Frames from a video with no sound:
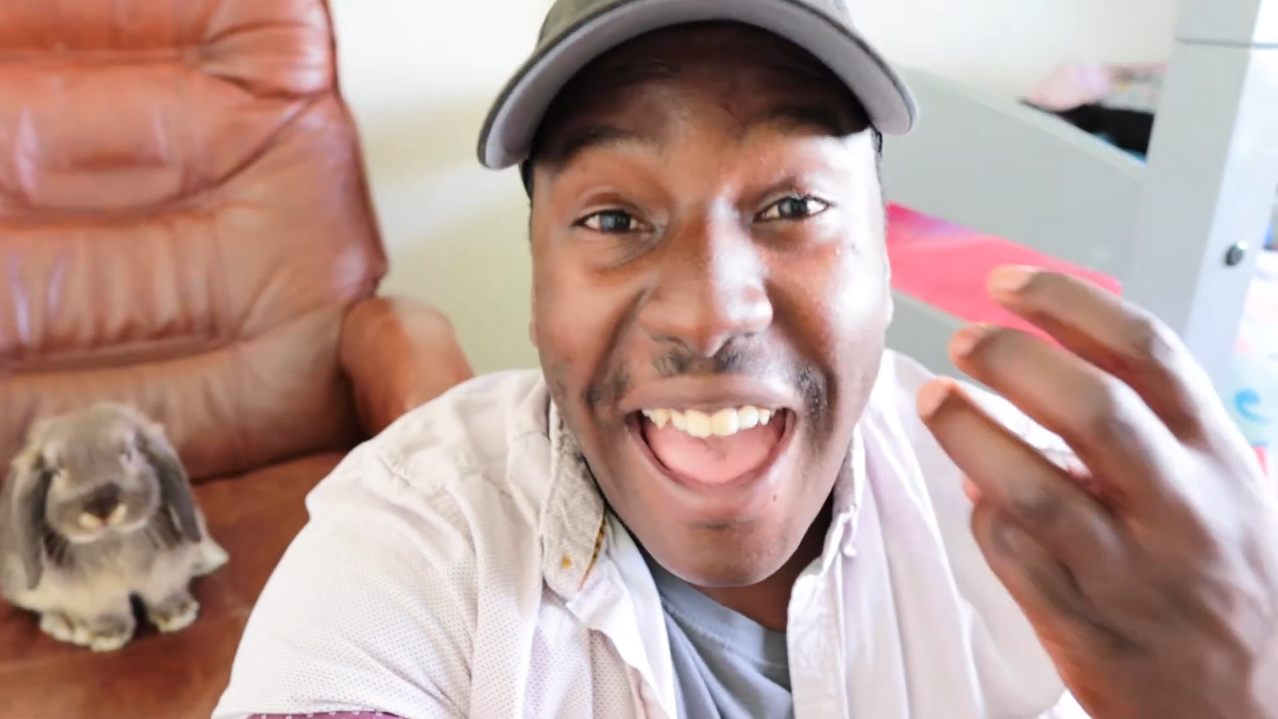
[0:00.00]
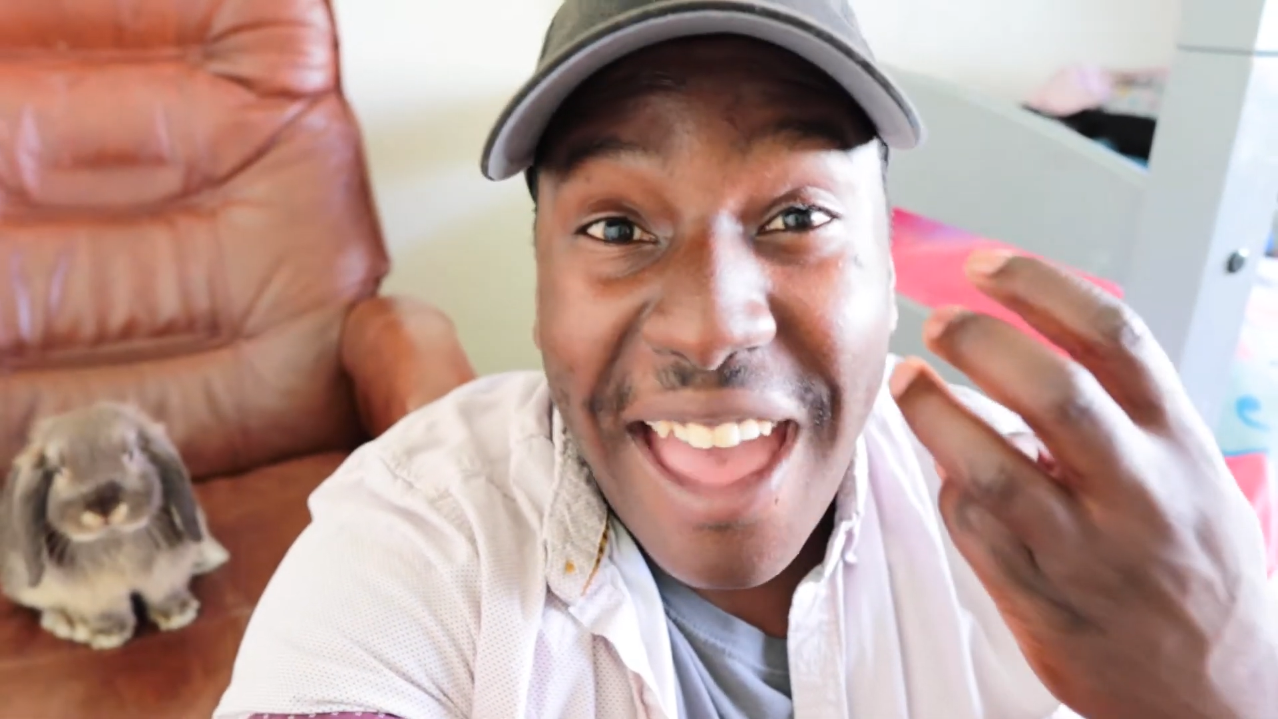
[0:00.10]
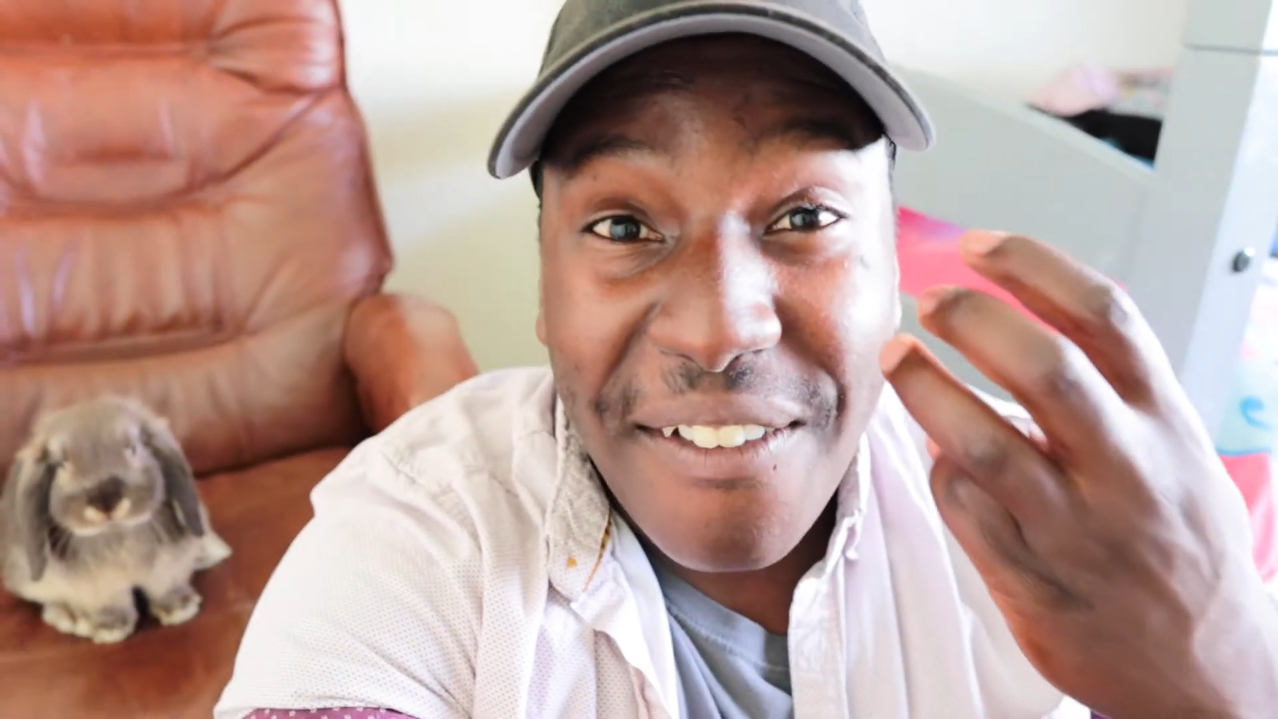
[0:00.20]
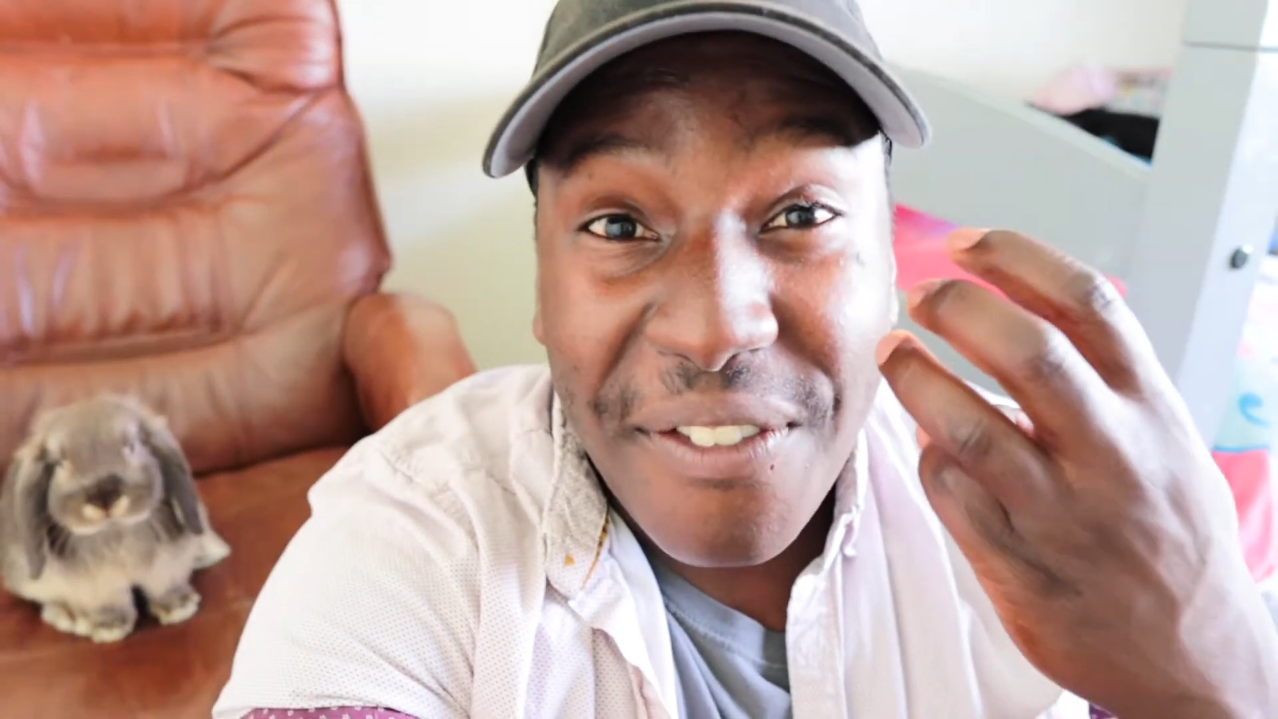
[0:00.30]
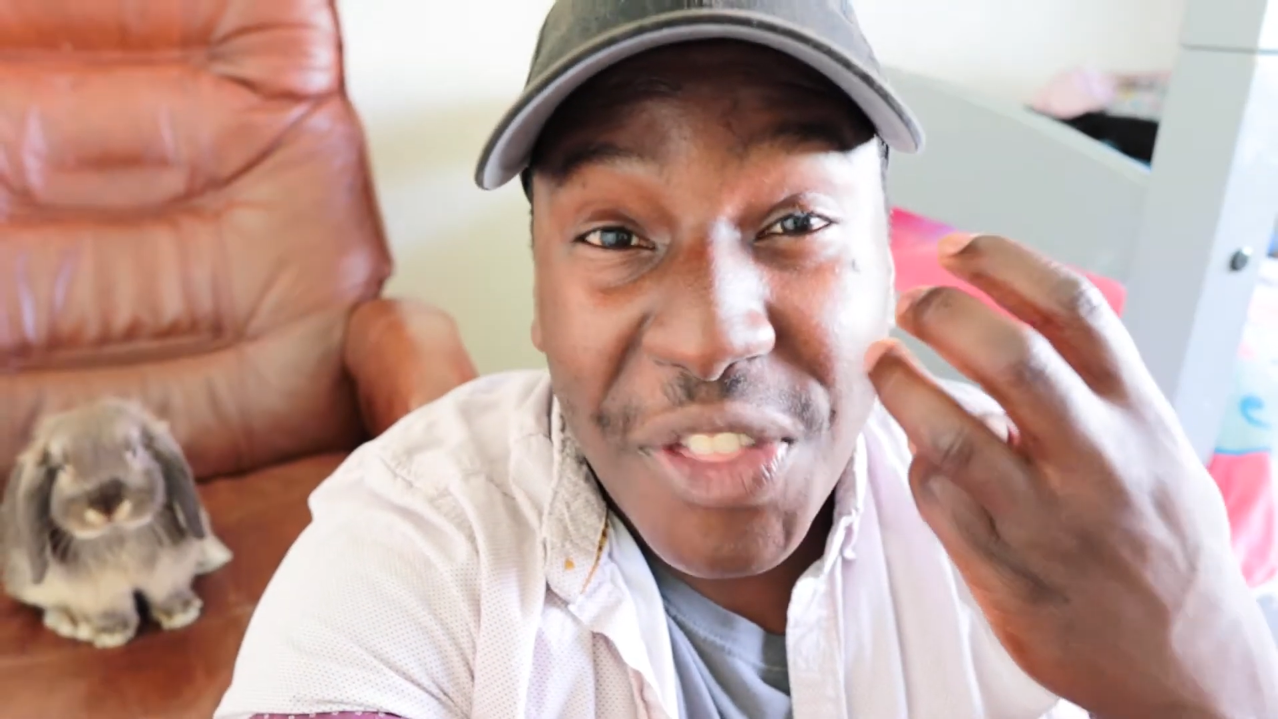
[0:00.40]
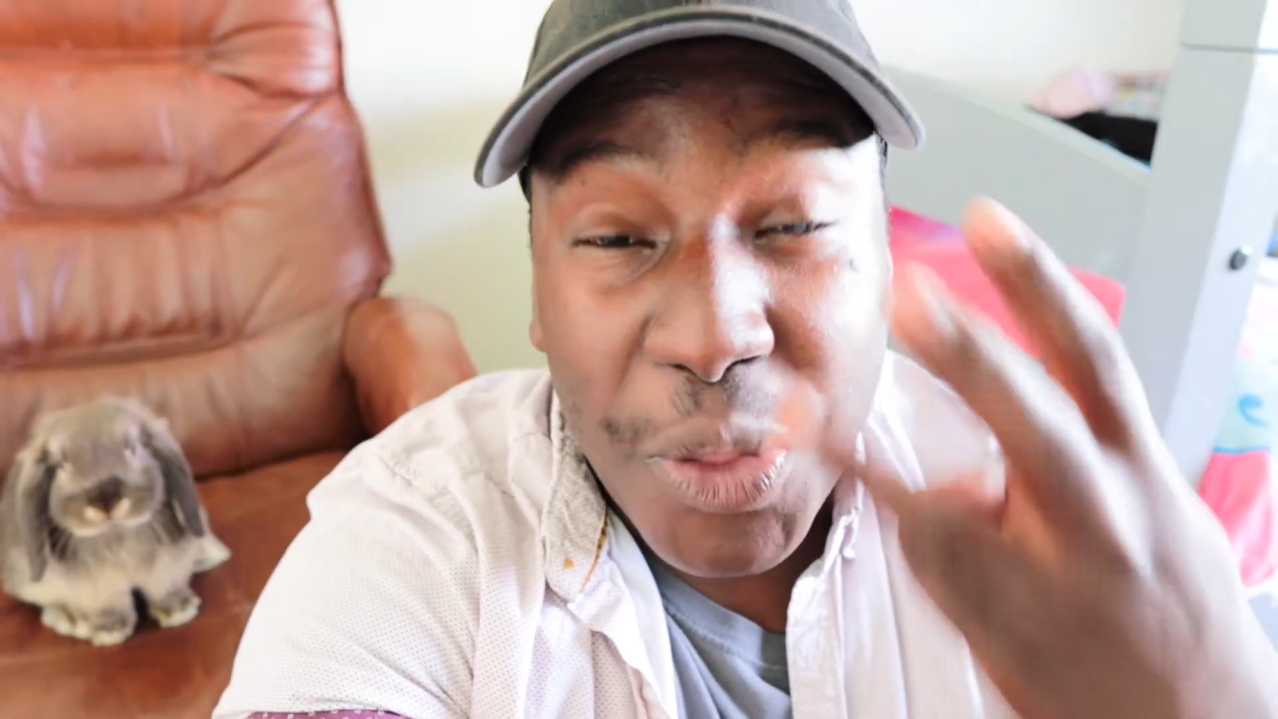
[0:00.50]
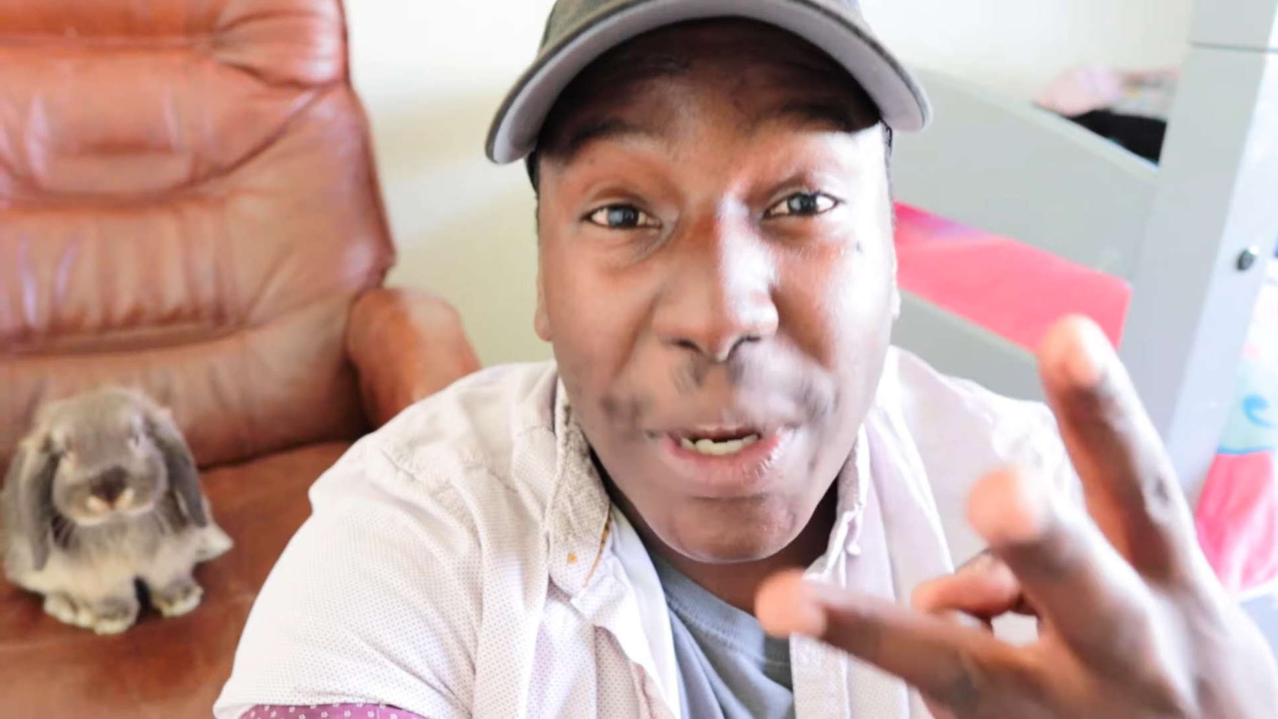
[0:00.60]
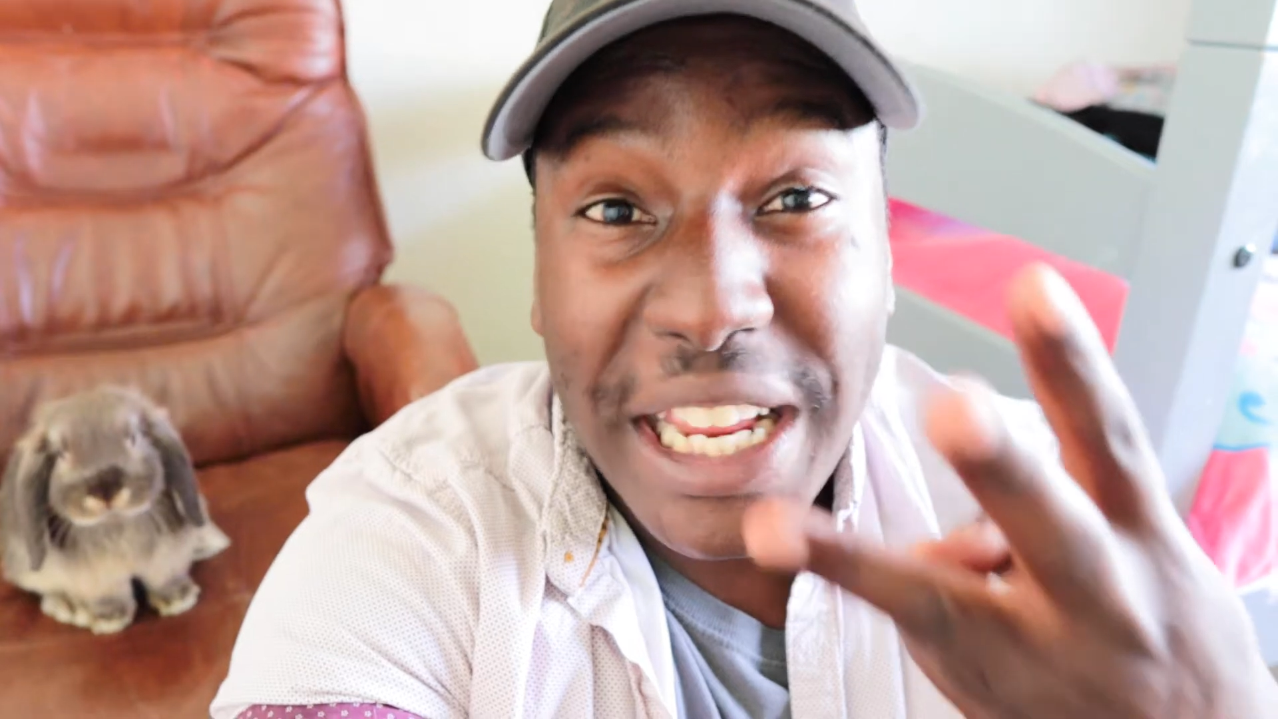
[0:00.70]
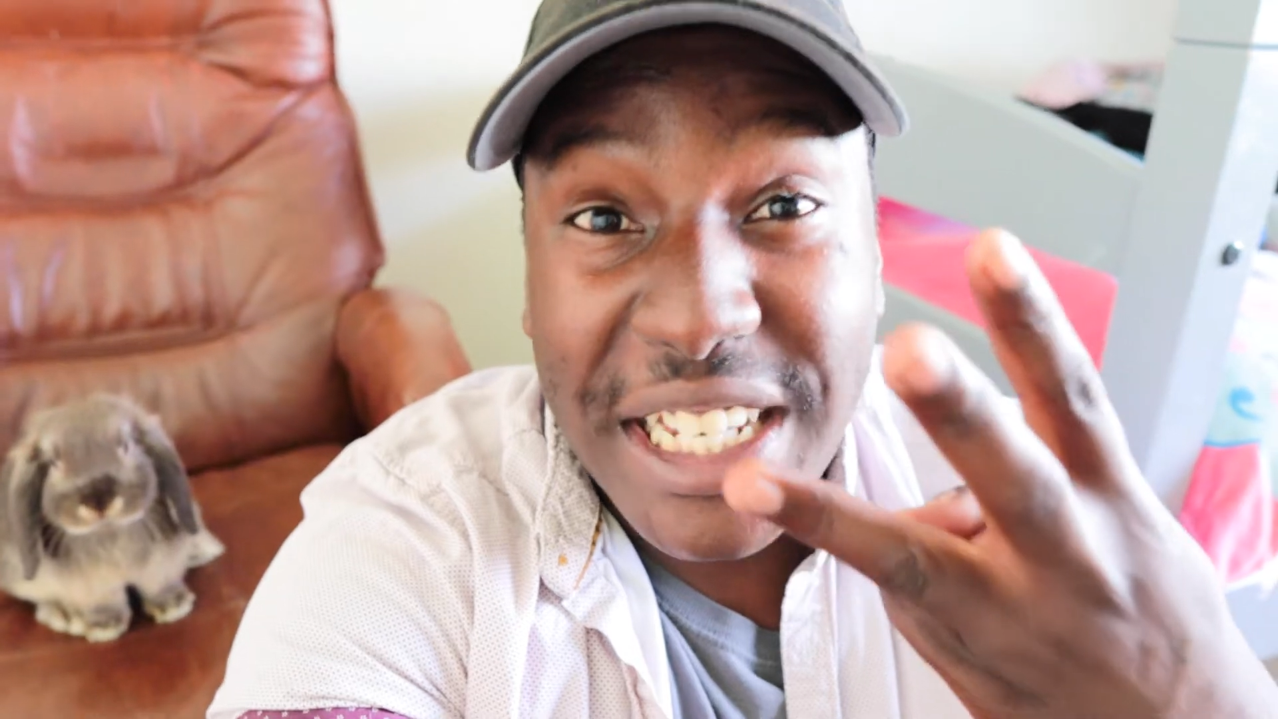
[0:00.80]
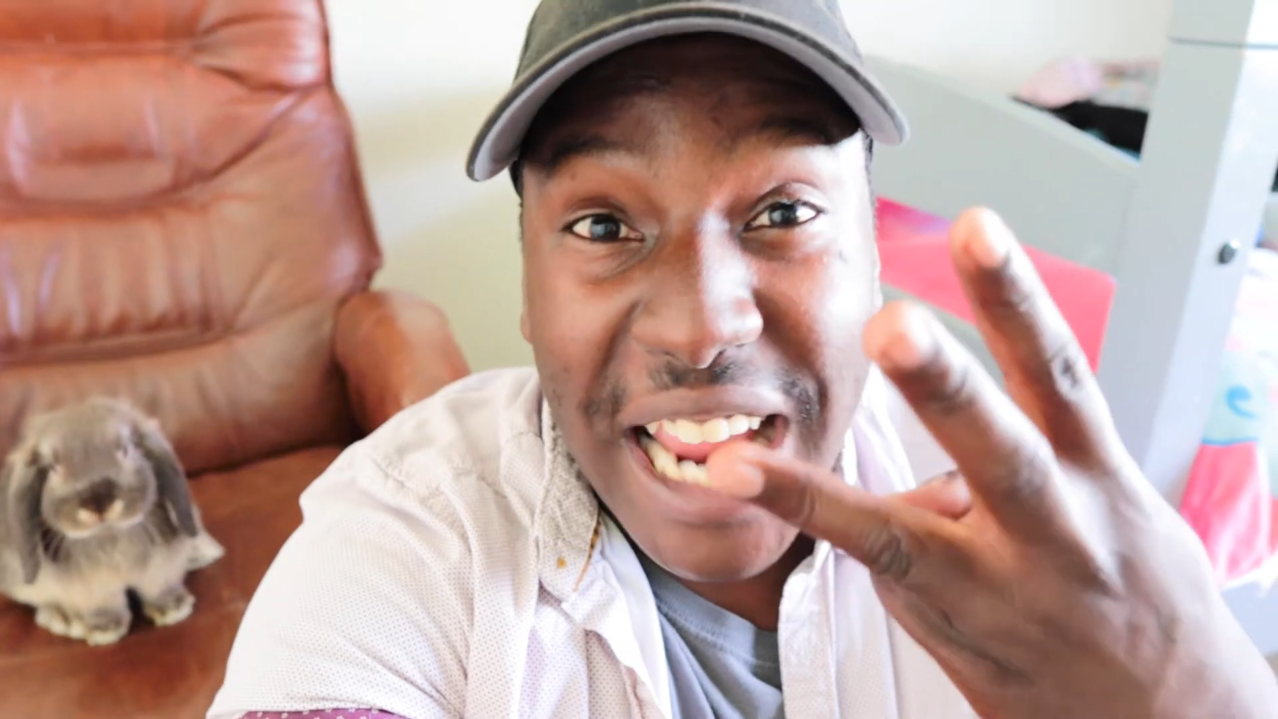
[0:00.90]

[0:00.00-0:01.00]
I have three